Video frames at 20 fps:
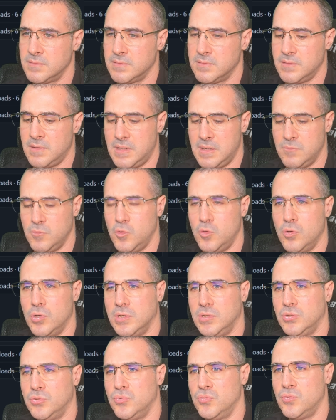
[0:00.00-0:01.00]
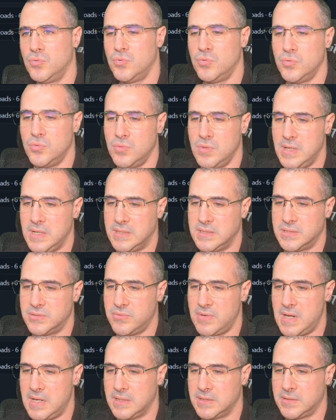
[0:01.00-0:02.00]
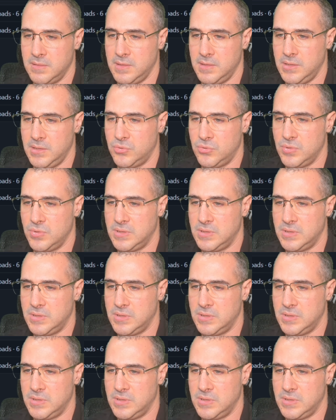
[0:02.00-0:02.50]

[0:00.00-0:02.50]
I'm going to extract into a